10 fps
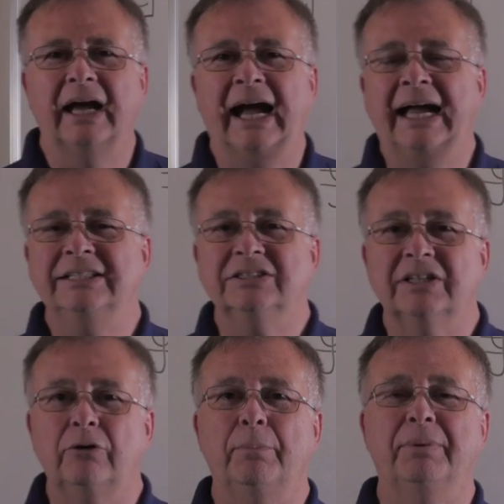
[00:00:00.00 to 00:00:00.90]
and
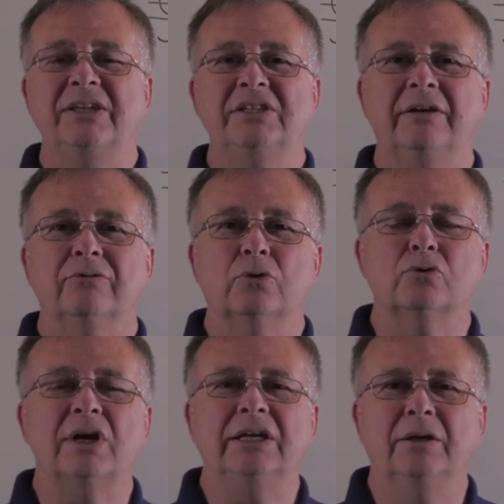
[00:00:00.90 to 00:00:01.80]
there are plenty of
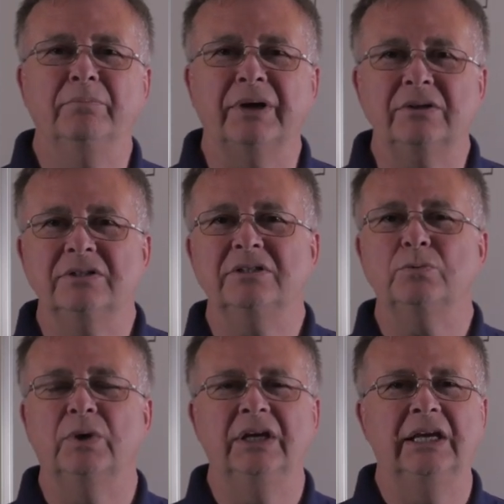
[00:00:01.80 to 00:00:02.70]
great composers
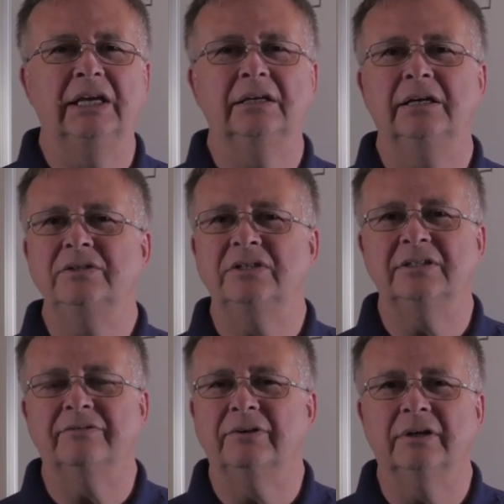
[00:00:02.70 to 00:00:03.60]
working in loads of
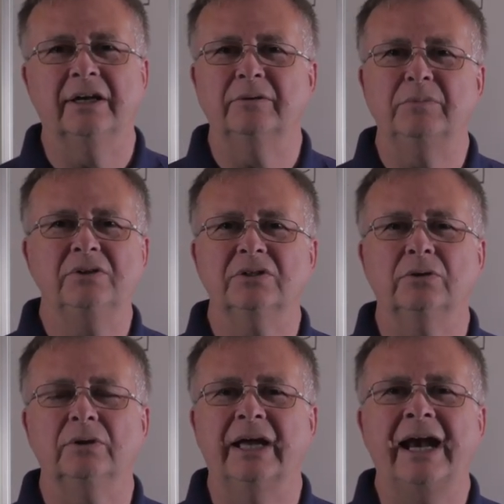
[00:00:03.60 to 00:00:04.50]
different kind of
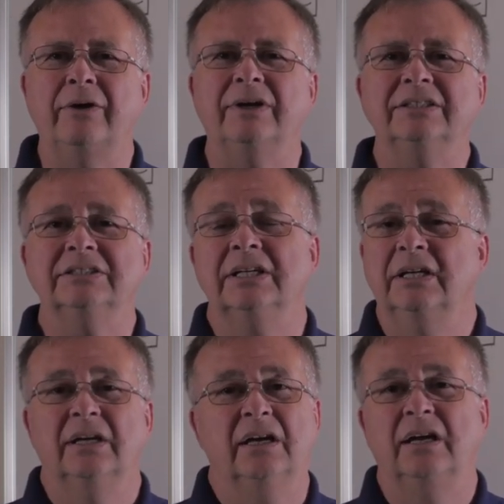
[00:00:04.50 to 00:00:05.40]
musical areas
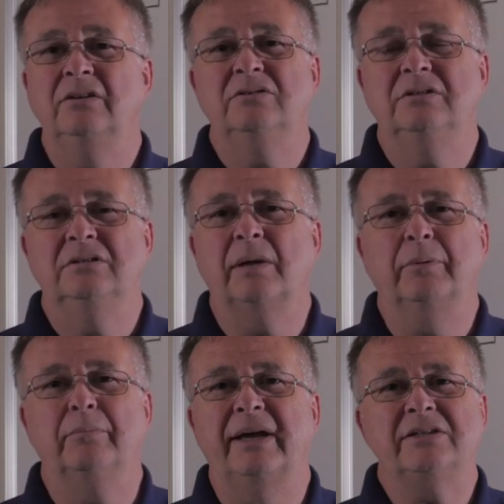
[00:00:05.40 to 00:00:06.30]
who
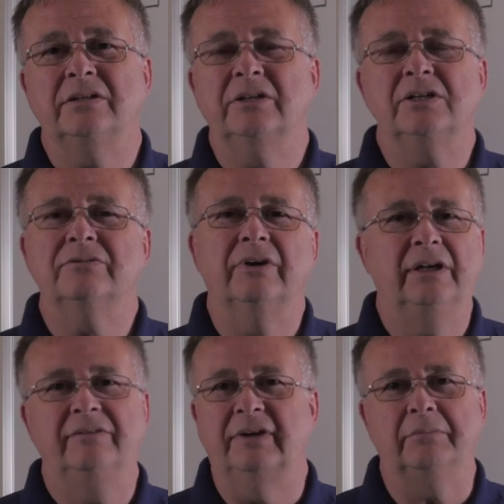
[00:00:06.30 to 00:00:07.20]
double major thirds for a
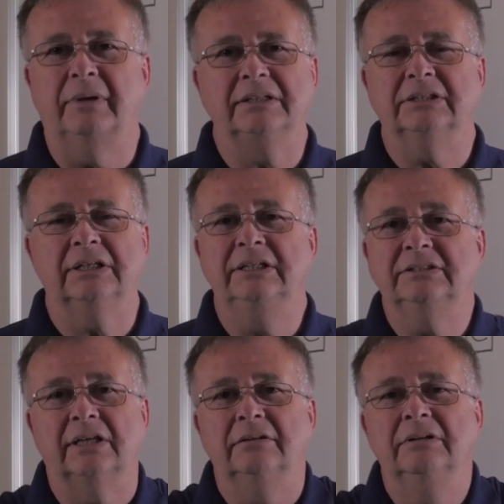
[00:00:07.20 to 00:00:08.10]
living, basically.
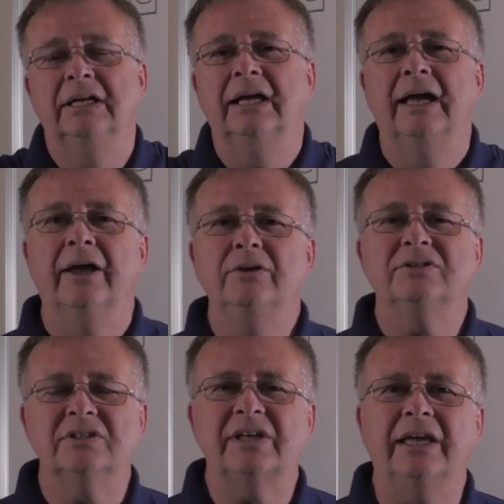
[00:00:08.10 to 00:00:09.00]
So who's
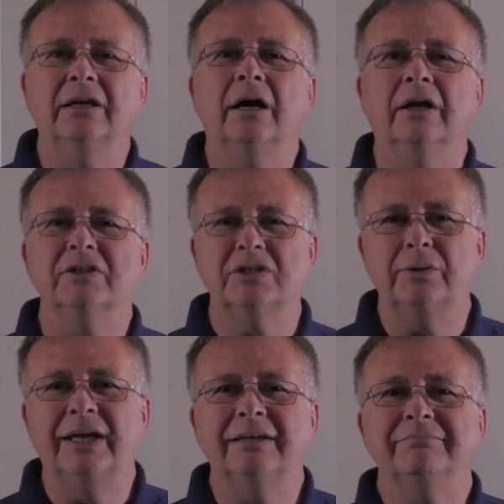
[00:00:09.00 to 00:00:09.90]
to say you can't do
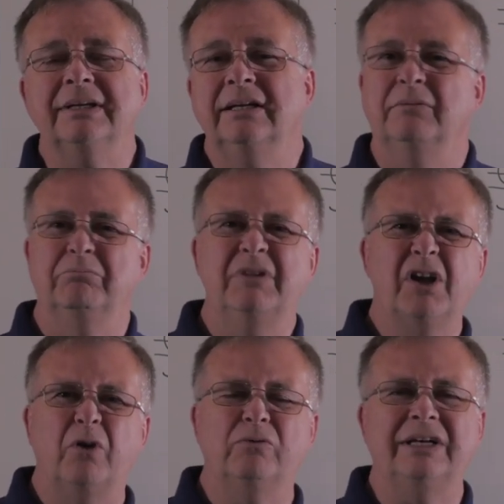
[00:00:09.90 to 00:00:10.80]
it? We're
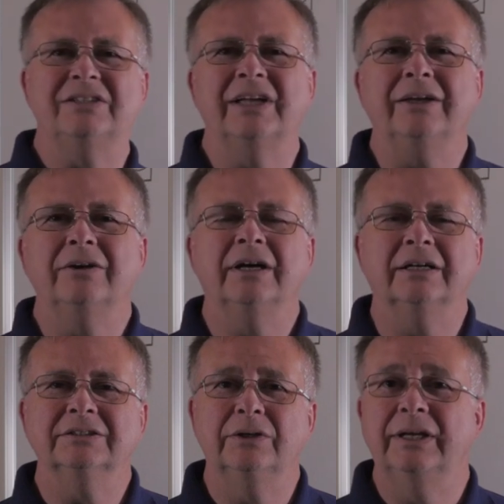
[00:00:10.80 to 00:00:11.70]
not really saying you
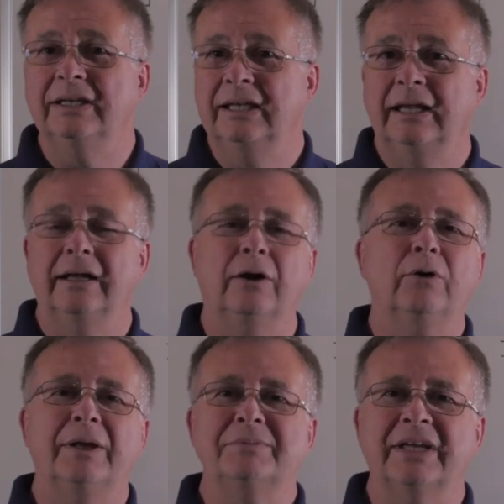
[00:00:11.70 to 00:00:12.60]
can't do it.
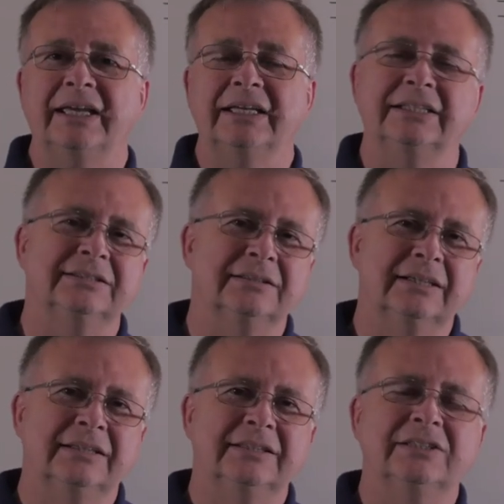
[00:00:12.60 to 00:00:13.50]
All I'm saying is
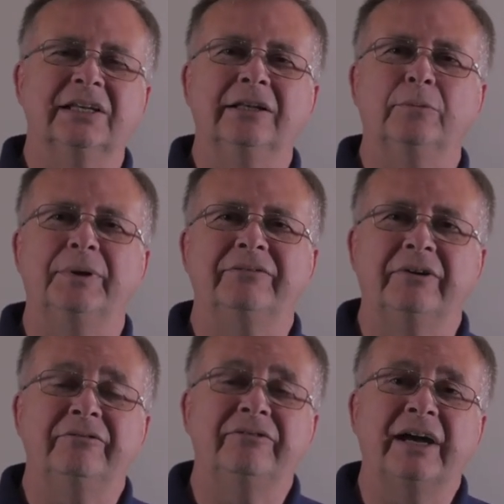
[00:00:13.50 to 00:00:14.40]
there's a little bit of
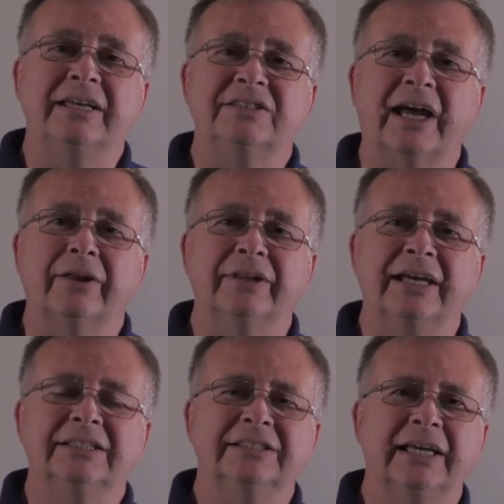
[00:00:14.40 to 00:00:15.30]
advice out
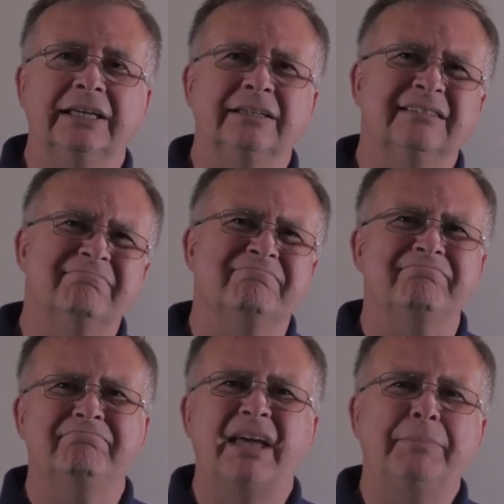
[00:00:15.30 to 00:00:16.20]
there saying
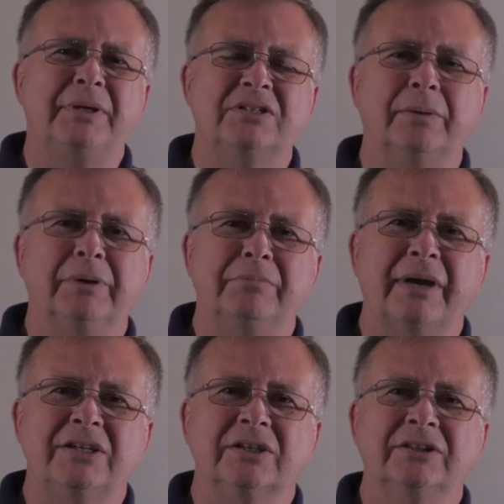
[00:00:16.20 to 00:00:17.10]
maybe doubling
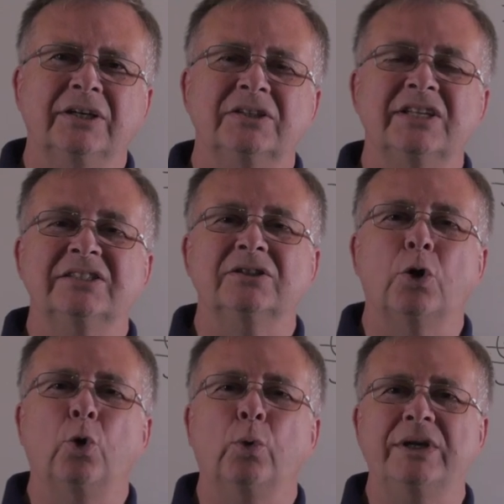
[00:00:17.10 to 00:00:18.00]
major thirds isn't
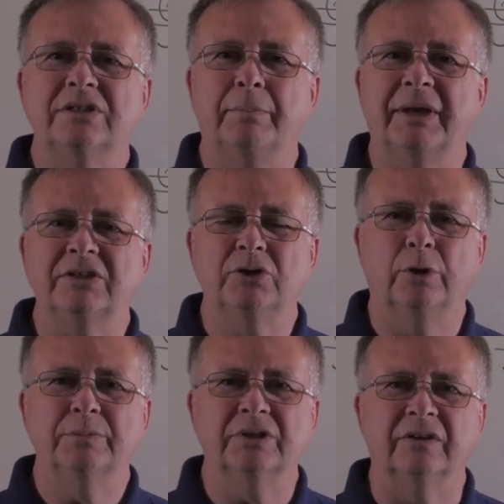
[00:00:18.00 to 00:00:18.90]
always the best
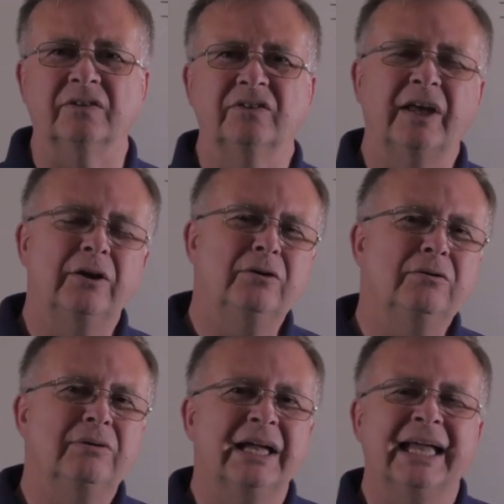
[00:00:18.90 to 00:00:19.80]
option.
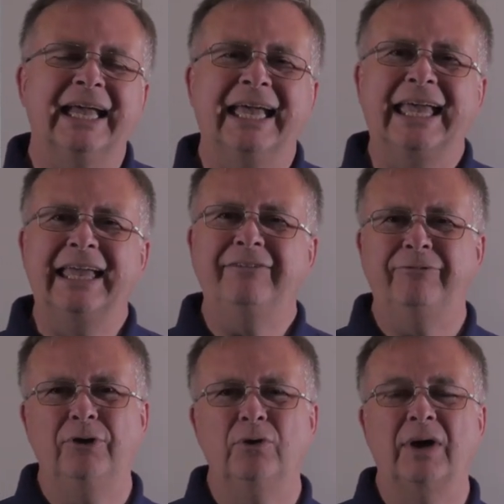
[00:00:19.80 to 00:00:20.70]
So
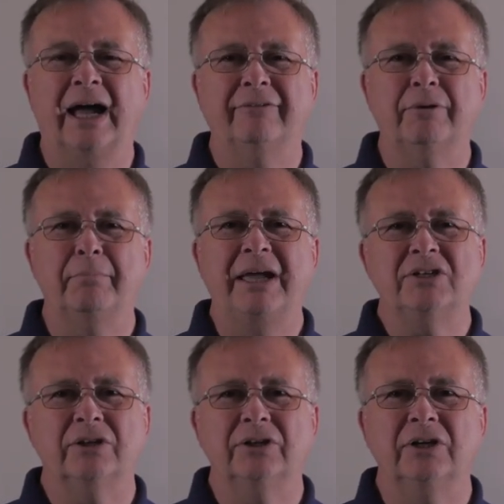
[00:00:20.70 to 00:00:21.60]
if you have a
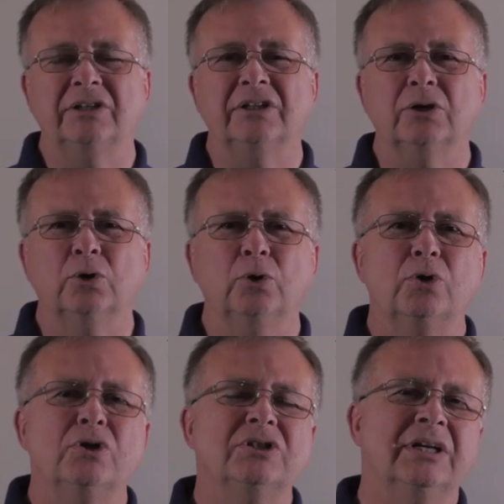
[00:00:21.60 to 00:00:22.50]
major third in the
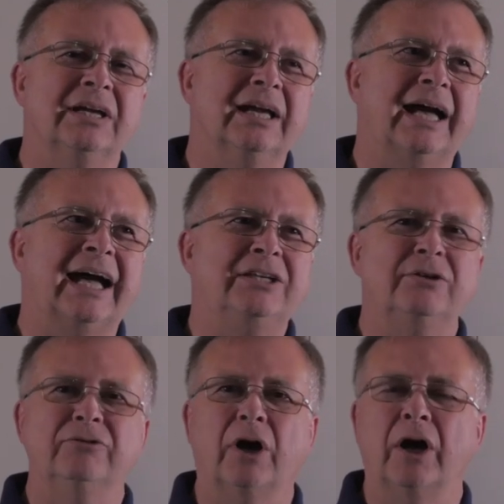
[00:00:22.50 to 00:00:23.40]
chord and
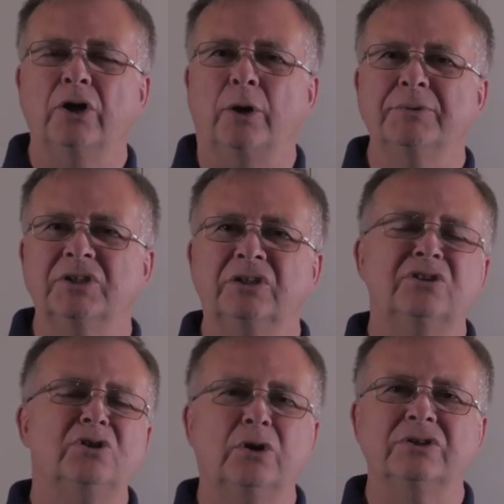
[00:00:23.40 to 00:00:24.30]
you've got an
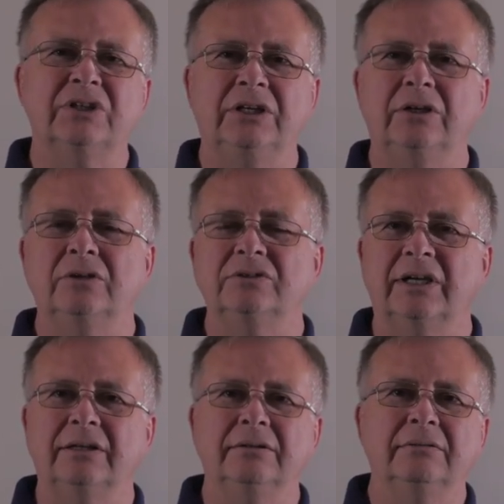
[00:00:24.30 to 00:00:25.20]
option not to use
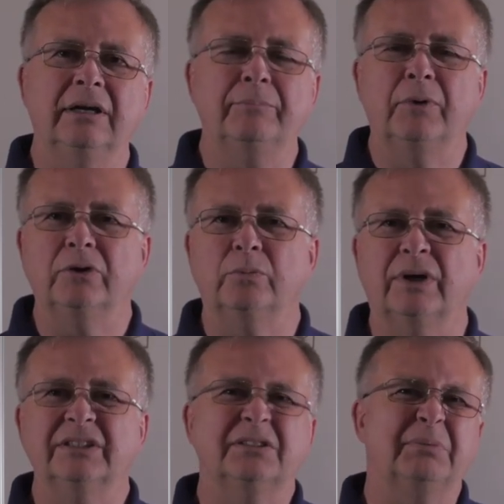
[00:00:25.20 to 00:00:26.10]
it more than
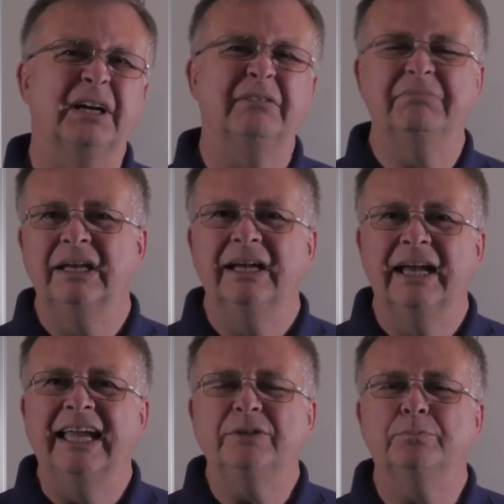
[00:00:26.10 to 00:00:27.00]
once, well,
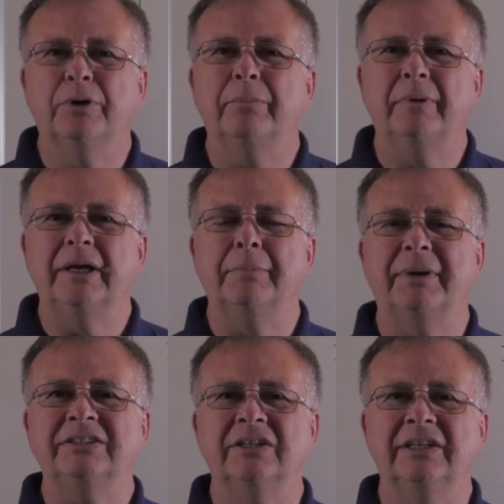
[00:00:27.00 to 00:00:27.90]
is probably a
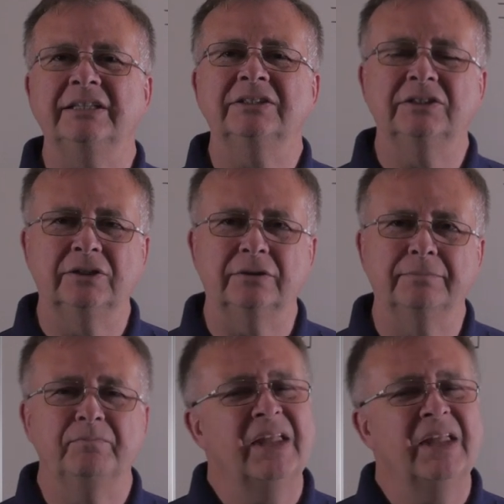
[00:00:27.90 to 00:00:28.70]
better thing to do.